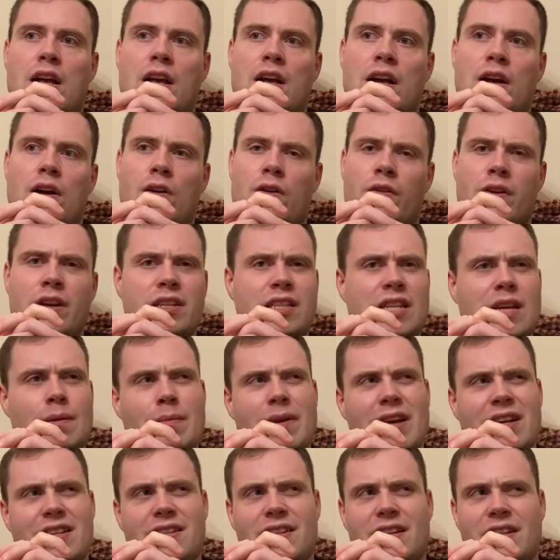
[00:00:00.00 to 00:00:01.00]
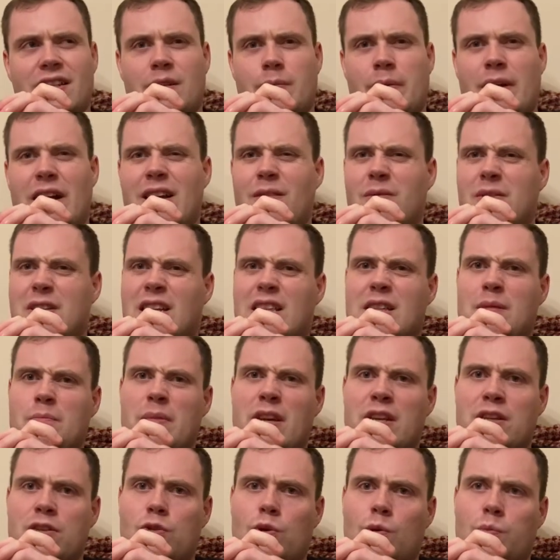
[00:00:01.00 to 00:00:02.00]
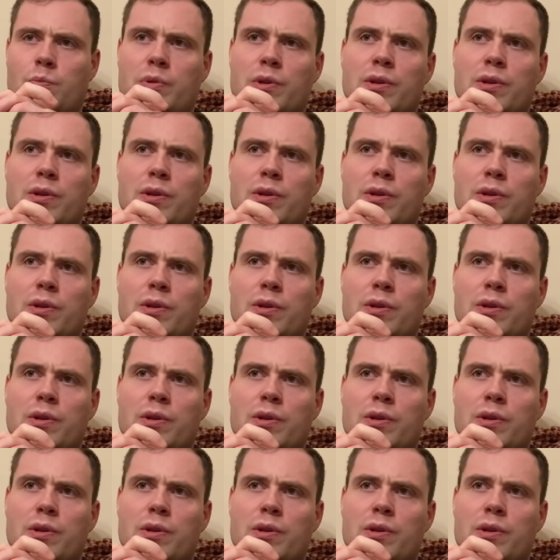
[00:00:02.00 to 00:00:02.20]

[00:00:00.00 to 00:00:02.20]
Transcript: Or is that Mexican Independence? I always get them mixed up.